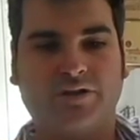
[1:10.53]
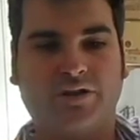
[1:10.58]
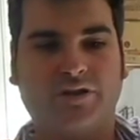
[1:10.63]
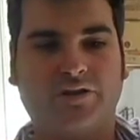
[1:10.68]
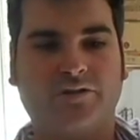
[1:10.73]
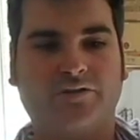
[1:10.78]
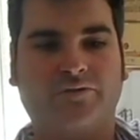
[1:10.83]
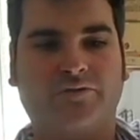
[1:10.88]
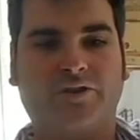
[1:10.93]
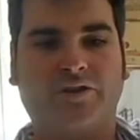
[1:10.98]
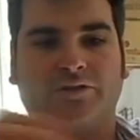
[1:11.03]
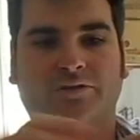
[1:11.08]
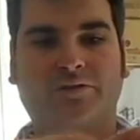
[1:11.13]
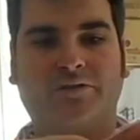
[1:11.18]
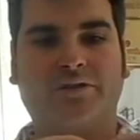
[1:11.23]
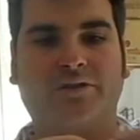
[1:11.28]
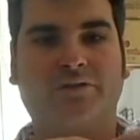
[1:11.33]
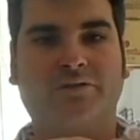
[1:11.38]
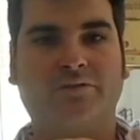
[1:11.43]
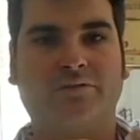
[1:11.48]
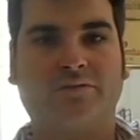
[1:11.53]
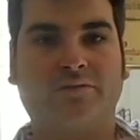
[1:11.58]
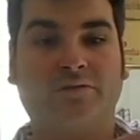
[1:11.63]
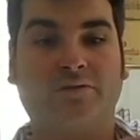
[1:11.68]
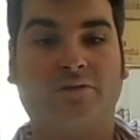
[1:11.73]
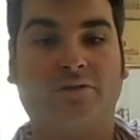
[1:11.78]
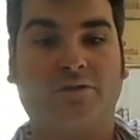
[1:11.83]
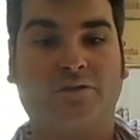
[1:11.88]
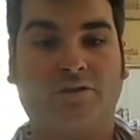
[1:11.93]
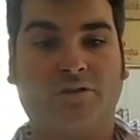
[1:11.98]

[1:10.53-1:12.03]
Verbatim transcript: take your velcro